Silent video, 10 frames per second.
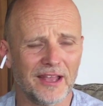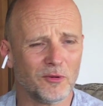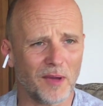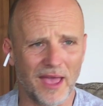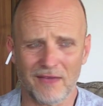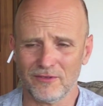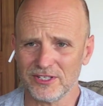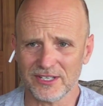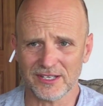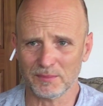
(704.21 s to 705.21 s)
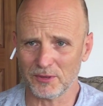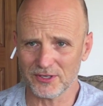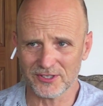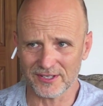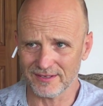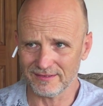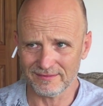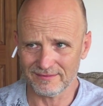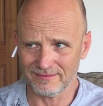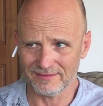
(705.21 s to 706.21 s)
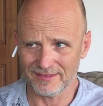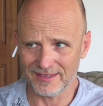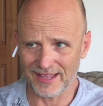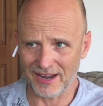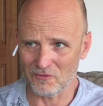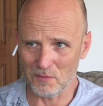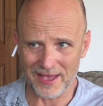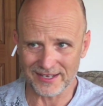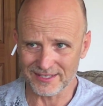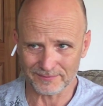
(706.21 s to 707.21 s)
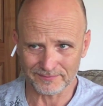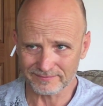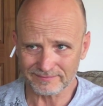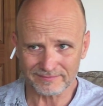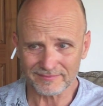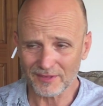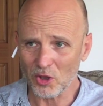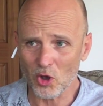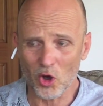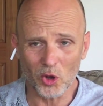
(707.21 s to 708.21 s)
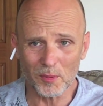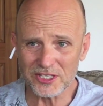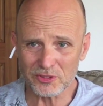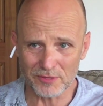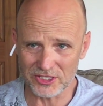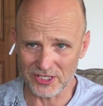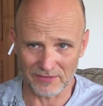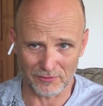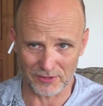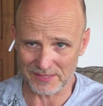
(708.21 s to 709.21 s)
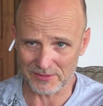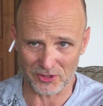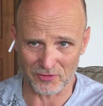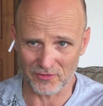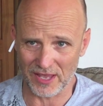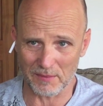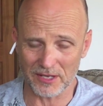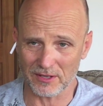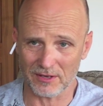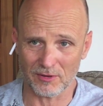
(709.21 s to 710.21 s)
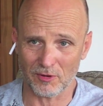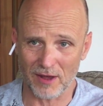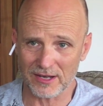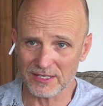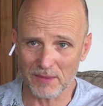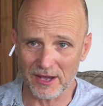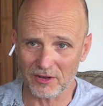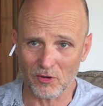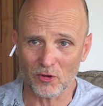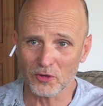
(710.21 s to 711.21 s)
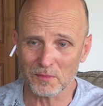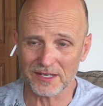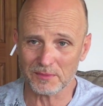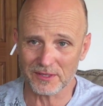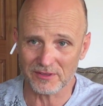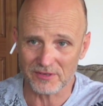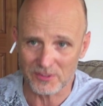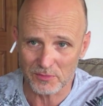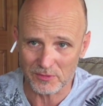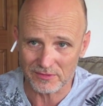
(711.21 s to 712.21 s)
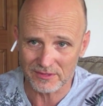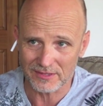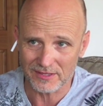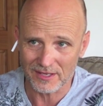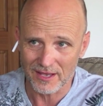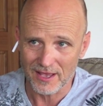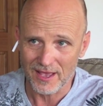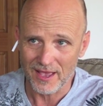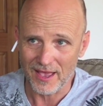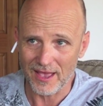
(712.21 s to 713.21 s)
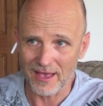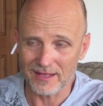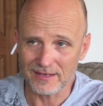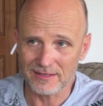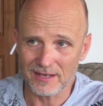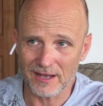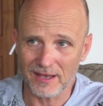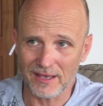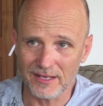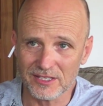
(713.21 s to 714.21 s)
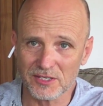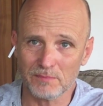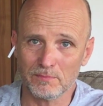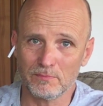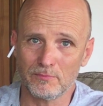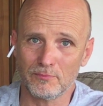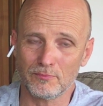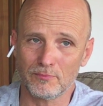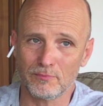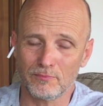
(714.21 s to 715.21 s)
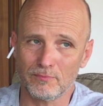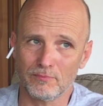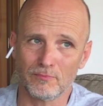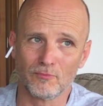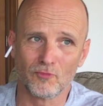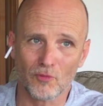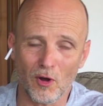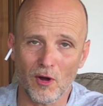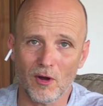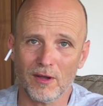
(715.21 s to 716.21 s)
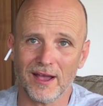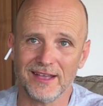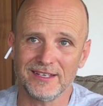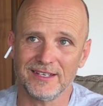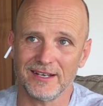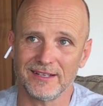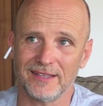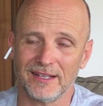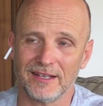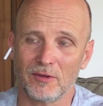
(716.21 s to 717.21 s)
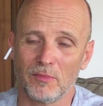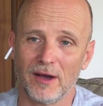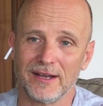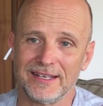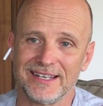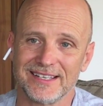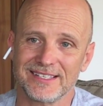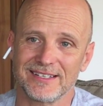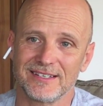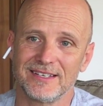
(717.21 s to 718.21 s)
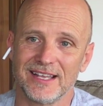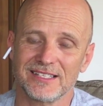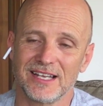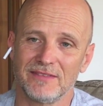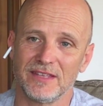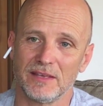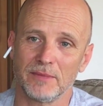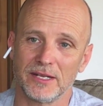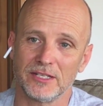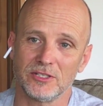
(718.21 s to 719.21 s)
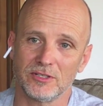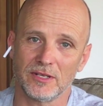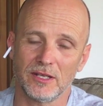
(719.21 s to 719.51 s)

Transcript: I know every single person that I've met always reaching for some sort of chemical or antibiotic ointment when there is a wound. And it is a wrong idea that our body doesn't have the ability to